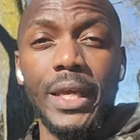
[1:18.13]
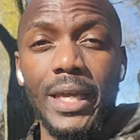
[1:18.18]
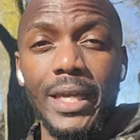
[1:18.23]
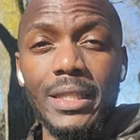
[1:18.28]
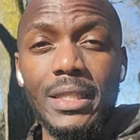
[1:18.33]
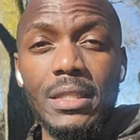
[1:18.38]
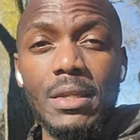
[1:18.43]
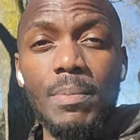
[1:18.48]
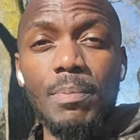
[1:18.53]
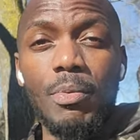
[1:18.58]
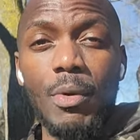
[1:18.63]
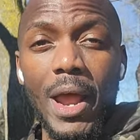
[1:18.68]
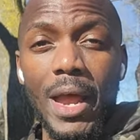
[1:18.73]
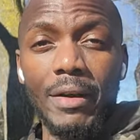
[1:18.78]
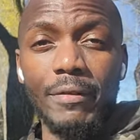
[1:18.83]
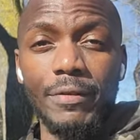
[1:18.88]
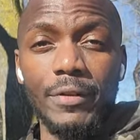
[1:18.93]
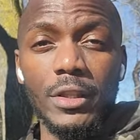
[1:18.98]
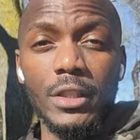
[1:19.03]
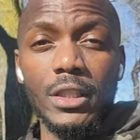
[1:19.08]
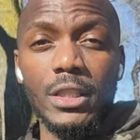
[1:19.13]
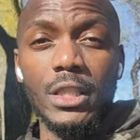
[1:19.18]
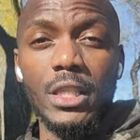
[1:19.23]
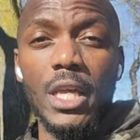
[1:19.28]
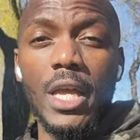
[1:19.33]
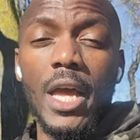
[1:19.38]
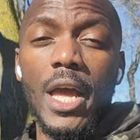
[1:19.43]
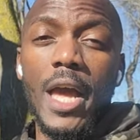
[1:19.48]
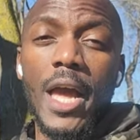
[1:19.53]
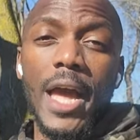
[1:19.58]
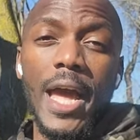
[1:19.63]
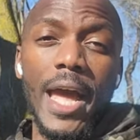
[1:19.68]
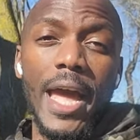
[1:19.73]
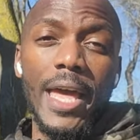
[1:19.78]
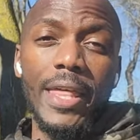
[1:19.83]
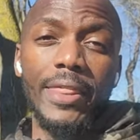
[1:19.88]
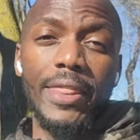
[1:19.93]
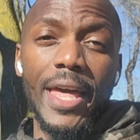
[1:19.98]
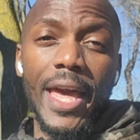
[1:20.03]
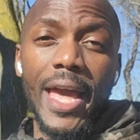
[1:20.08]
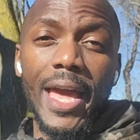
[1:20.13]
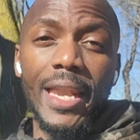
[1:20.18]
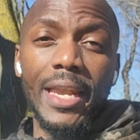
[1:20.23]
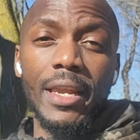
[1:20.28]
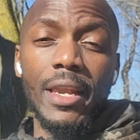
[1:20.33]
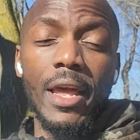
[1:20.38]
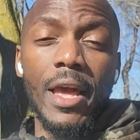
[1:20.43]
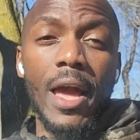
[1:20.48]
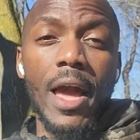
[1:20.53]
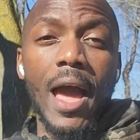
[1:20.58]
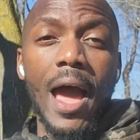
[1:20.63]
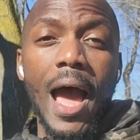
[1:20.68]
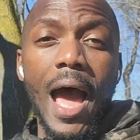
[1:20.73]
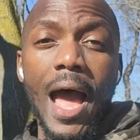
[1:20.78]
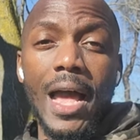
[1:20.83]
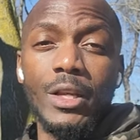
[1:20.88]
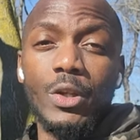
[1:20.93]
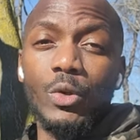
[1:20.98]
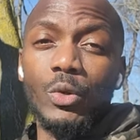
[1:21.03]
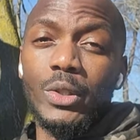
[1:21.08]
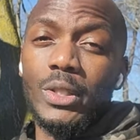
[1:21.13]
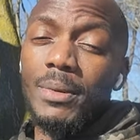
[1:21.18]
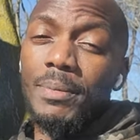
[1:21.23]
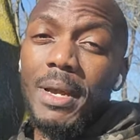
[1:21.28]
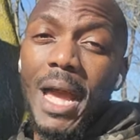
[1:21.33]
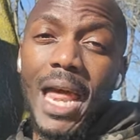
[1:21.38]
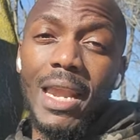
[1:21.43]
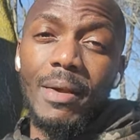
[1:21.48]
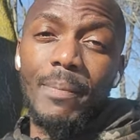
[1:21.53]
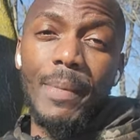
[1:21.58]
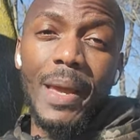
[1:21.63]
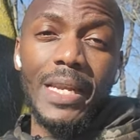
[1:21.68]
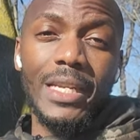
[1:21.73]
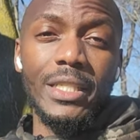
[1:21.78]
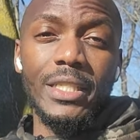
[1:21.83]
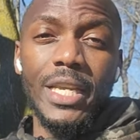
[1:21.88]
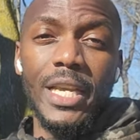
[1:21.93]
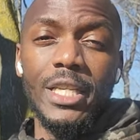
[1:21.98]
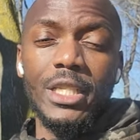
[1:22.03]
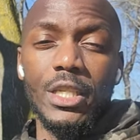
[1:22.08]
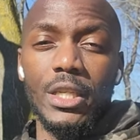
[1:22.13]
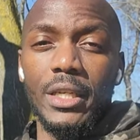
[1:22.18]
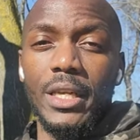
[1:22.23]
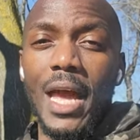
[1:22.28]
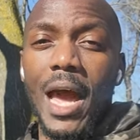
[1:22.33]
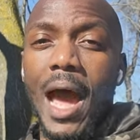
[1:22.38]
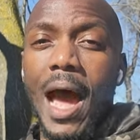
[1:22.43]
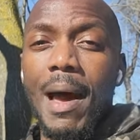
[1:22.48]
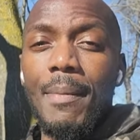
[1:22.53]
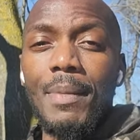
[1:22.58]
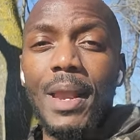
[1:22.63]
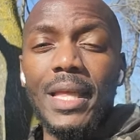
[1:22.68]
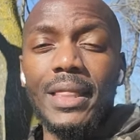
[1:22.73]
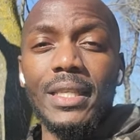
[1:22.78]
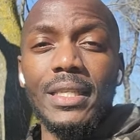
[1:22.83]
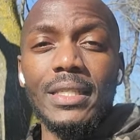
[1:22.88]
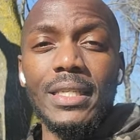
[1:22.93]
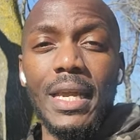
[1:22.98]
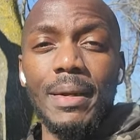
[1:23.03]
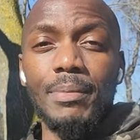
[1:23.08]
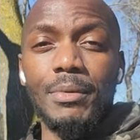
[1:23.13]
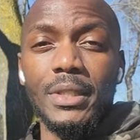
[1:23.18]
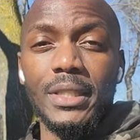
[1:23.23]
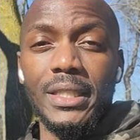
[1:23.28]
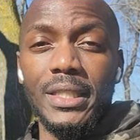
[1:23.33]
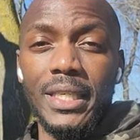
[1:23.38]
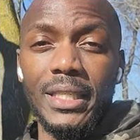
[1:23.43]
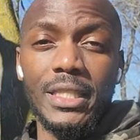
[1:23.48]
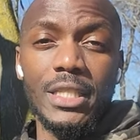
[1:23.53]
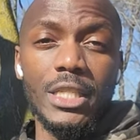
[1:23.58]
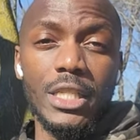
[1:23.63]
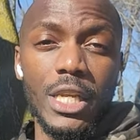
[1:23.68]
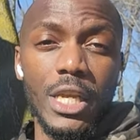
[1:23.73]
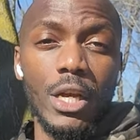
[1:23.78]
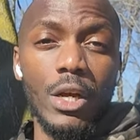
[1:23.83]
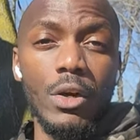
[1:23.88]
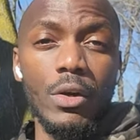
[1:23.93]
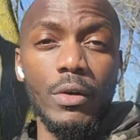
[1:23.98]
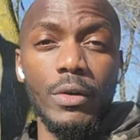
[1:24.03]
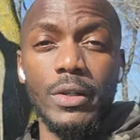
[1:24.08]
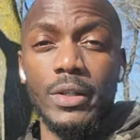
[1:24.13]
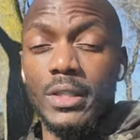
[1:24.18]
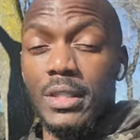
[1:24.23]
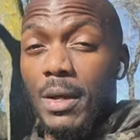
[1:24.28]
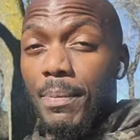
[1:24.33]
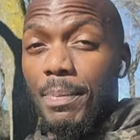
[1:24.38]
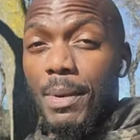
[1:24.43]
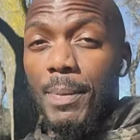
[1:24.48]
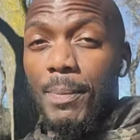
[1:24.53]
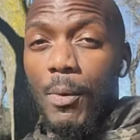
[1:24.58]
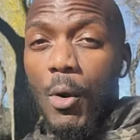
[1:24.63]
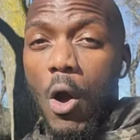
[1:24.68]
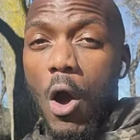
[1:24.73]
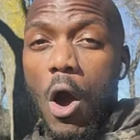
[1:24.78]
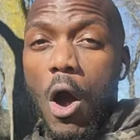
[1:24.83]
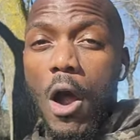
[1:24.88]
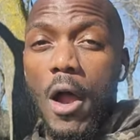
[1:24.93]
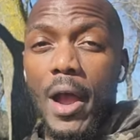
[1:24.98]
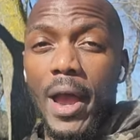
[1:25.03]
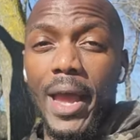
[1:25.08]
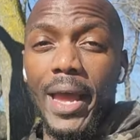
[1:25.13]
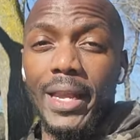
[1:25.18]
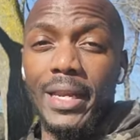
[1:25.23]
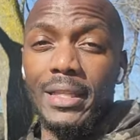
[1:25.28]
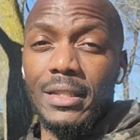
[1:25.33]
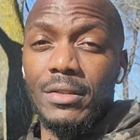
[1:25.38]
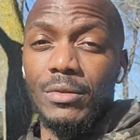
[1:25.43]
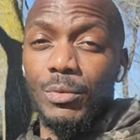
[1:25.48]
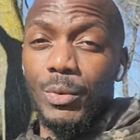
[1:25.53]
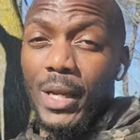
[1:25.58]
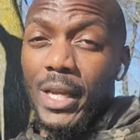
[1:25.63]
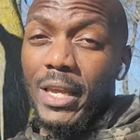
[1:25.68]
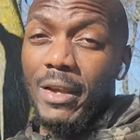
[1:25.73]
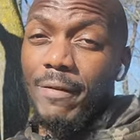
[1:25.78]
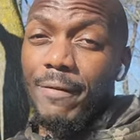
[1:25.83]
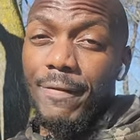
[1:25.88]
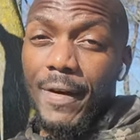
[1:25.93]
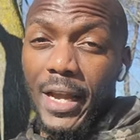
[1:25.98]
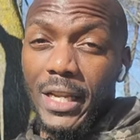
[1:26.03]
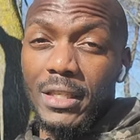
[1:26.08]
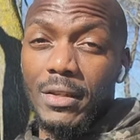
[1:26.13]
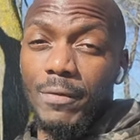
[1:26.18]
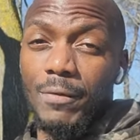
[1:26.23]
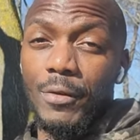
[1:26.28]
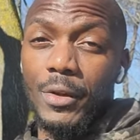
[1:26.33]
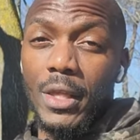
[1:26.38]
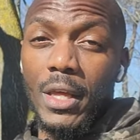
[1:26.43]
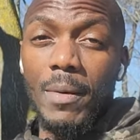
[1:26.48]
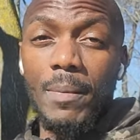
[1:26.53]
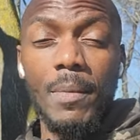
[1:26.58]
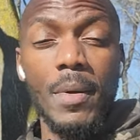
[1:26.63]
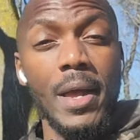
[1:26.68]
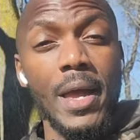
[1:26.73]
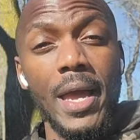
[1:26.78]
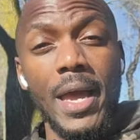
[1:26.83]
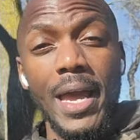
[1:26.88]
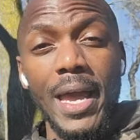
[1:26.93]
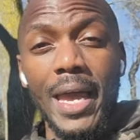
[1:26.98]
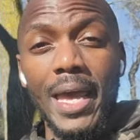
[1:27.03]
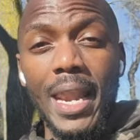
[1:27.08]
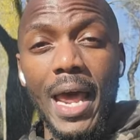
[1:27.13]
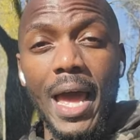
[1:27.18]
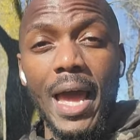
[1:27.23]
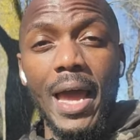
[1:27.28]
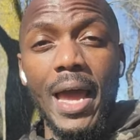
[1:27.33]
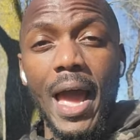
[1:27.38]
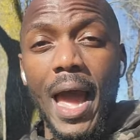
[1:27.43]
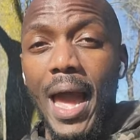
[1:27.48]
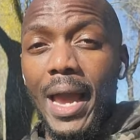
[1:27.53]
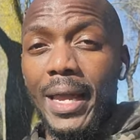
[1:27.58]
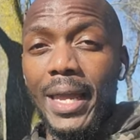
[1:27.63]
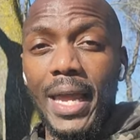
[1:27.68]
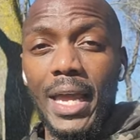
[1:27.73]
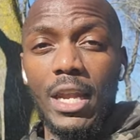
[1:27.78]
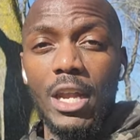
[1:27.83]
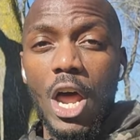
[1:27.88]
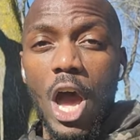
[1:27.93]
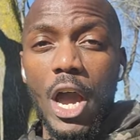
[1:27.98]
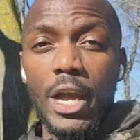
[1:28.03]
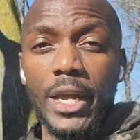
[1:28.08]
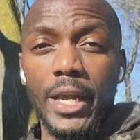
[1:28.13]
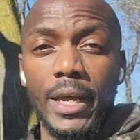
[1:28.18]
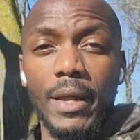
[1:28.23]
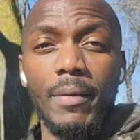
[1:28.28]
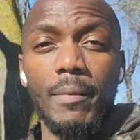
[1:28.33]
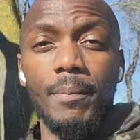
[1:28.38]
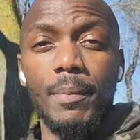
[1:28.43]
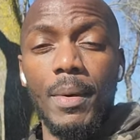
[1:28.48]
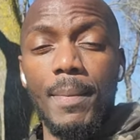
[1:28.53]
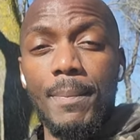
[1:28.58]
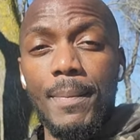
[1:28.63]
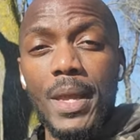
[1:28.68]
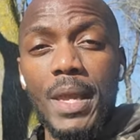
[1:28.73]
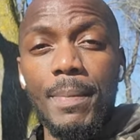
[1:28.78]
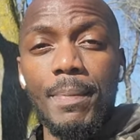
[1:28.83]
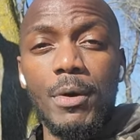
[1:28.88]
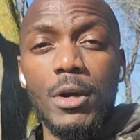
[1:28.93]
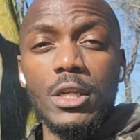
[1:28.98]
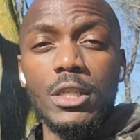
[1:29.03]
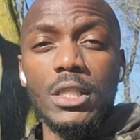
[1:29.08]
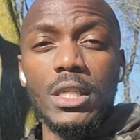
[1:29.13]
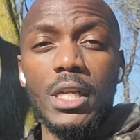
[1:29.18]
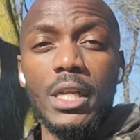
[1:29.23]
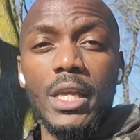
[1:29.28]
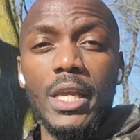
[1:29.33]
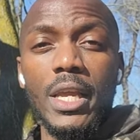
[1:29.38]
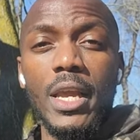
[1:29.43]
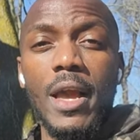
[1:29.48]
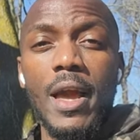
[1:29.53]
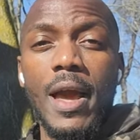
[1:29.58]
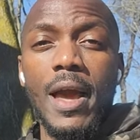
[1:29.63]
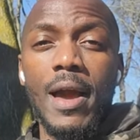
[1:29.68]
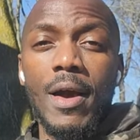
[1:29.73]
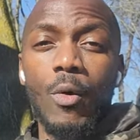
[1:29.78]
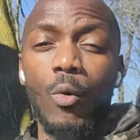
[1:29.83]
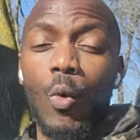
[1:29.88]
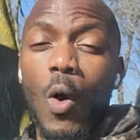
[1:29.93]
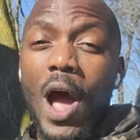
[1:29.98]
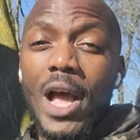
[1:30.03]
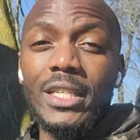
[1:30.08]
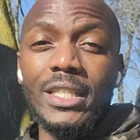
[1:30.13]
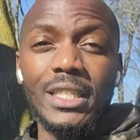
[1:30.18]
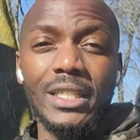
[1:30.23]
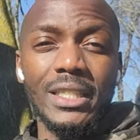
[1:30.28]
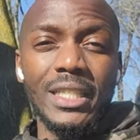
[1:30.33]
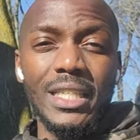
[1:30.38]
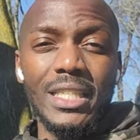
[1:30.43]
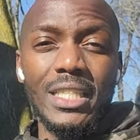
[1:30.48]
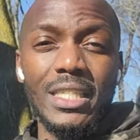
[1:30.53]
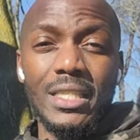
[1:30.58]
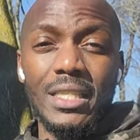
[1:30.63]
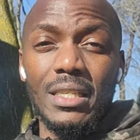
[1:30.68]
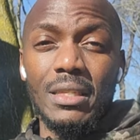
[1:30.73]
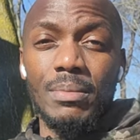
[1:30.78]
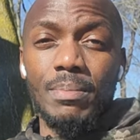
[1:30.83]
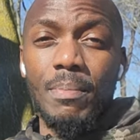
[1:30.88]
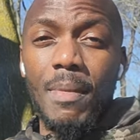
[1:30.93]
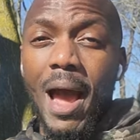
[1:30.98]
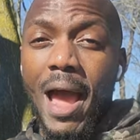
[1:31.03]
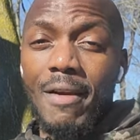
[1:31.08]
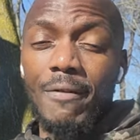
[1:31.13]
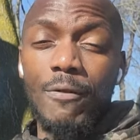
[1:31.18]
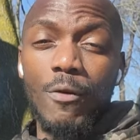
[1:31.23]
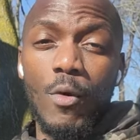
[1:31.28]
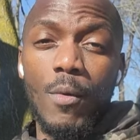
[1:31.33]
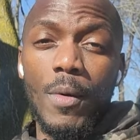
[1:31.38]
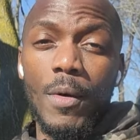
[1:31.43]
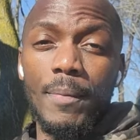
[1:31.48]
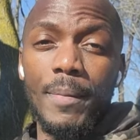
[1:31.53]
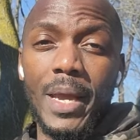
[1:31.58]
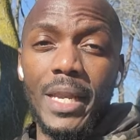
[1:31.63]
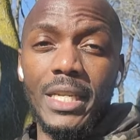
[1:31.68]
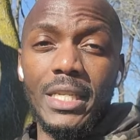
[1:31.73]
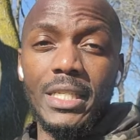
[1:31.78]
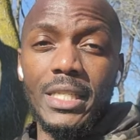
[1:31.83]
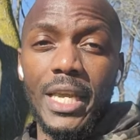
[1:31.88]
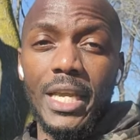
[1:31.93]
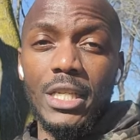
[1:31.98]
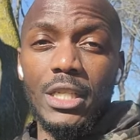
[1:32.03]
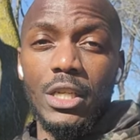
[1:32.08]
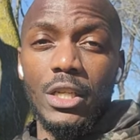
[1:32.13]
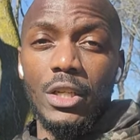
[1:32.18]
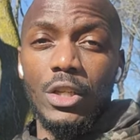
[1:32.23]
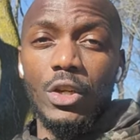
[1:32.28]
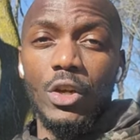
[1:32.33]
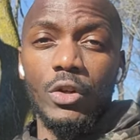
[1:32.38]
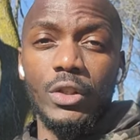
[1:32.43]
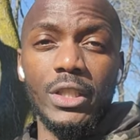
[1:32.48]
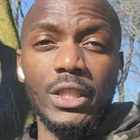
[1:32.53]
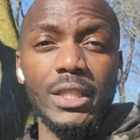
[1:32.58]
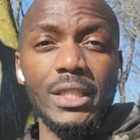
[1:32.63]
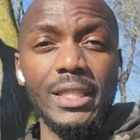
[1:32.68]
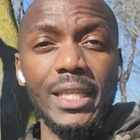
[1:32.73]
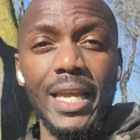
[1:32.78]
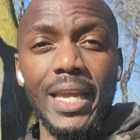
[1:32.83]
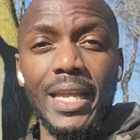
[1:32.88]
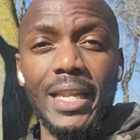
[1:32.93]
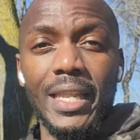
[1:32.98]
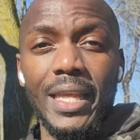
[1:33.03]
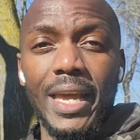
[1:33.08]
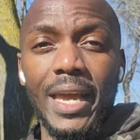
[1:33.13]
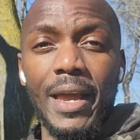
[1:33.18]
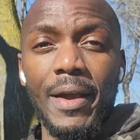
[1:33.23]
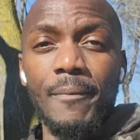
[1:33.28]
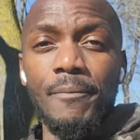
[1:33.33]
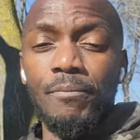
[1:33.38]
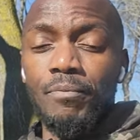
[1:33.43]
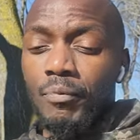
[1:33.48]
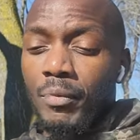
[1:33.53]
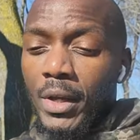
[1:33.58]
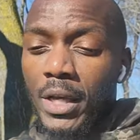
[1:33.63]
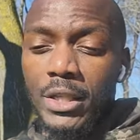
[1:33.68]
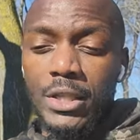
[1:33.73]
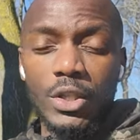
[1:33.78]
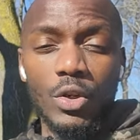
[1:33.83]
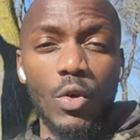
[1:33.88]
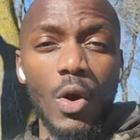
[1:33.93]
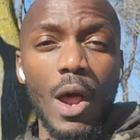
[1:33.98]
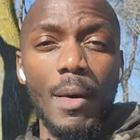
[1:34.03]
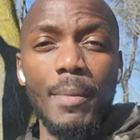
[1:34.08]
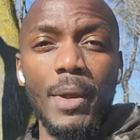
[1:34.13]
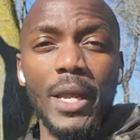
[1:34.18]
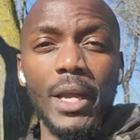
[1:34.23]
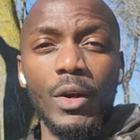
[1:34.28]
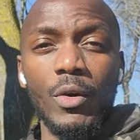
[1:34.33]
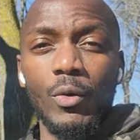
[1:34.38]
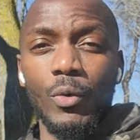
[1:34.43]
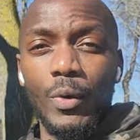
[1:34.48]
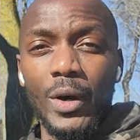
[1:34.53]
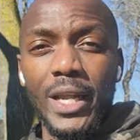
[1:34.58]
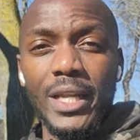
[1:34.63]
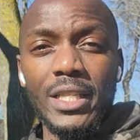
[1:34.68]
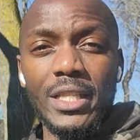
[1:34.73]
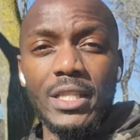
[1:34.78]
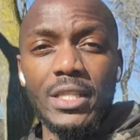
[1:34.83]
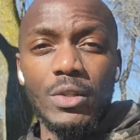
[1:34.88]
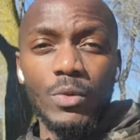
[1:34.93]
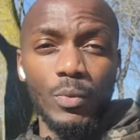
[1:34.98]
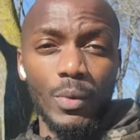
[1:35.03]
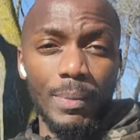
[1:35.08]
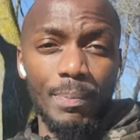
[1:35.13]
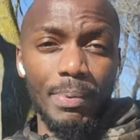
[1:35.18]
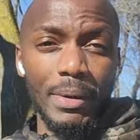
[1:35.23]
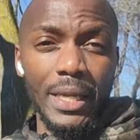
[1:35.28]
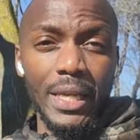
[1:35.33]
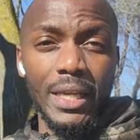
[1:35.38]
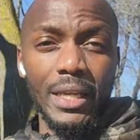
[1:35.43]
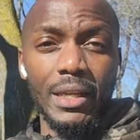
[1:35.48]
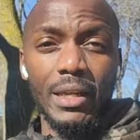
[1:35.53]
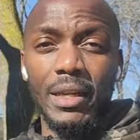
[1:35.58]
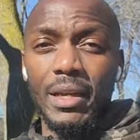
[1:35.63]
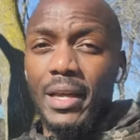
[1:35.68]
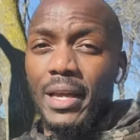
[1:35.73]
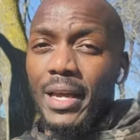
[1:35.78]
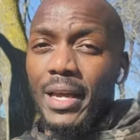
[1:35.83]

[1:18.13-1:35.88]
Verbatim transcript: get some breakfast, and then I do some kind of meditation. Now, I'm not the type to sit still. Some people are, and it's really effective for them. And I can't knock it. But me personally, washing dishes is my form of meditation. Just sitting there, scrubbing, rinse, repeat.